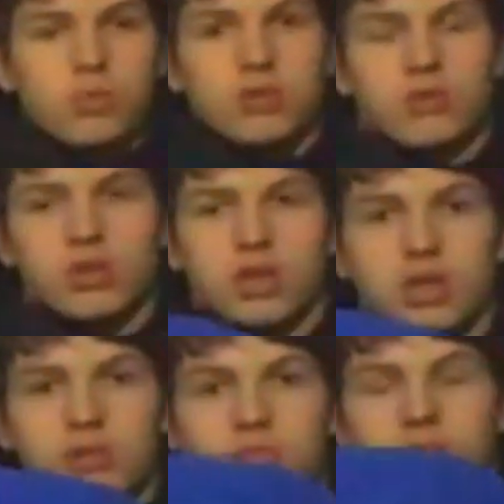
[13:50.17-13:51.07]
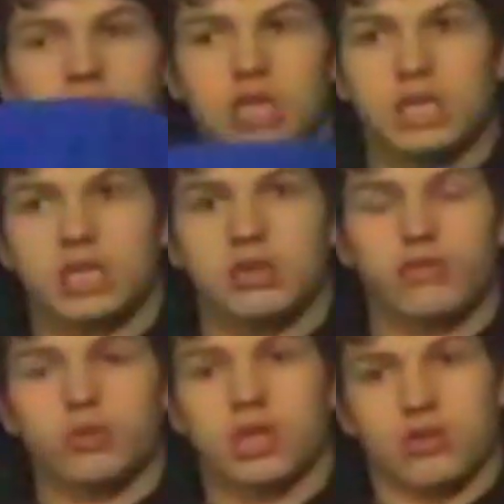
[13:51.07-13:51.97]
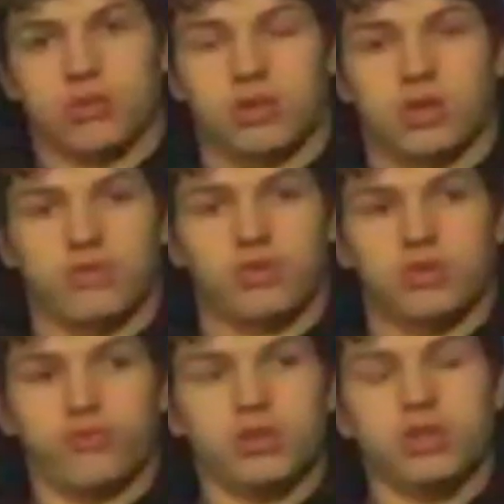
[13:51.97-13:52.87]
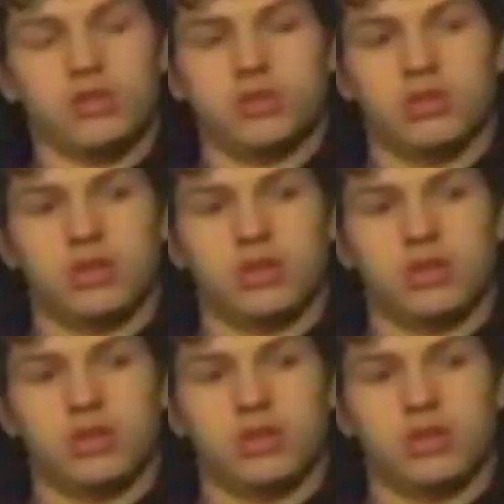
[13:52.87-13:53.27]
Well, the fuel tank on the car I've got is 40 litres.